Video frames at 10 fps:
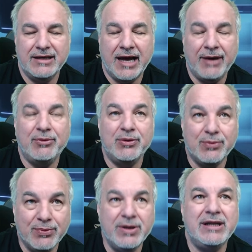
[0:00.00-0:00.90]
I would
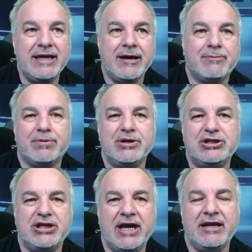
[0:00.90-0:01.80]
really
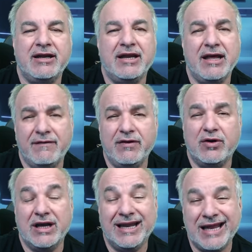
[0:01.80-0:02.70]
appreciate it if you
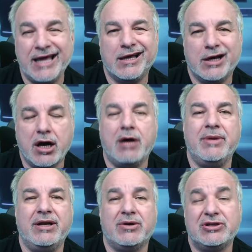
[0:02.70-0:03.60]
could like,
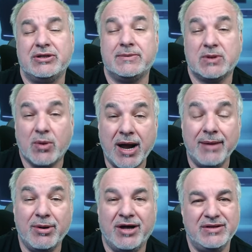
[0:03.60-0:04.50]
comment, or
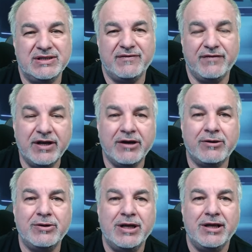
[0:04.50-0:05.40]
subscribe on this video.